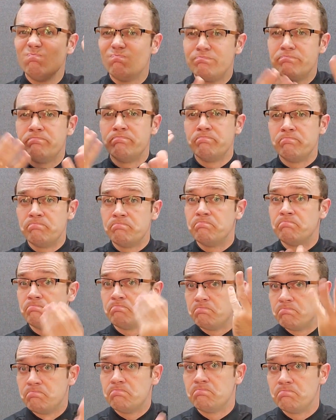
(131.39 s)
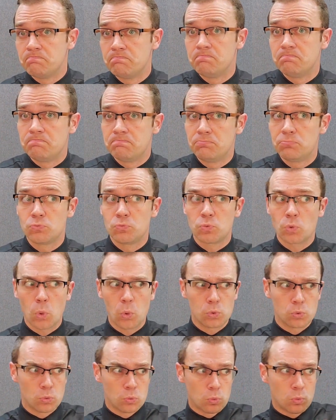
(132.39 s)
Also ask your network
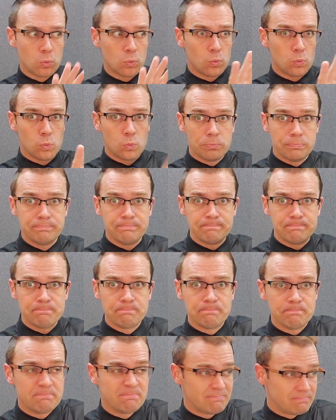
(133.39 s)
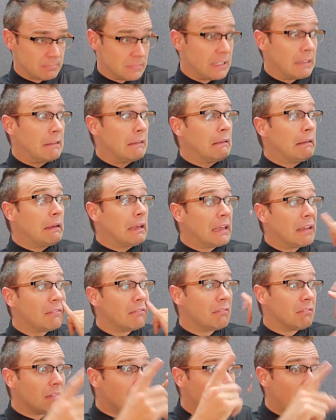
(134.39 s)
to notify you of an
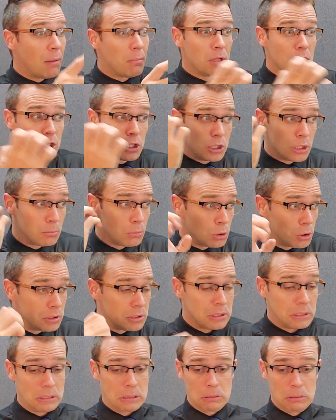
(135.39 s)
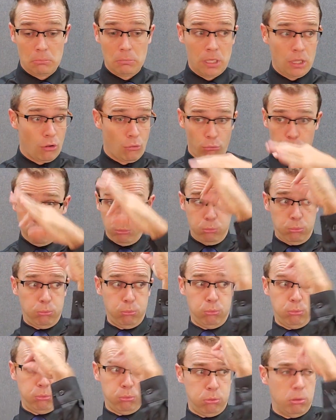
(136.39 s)
emergency you may not know
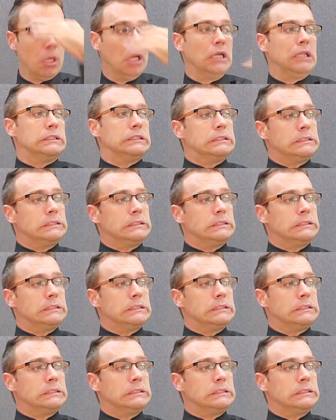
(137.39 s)
about.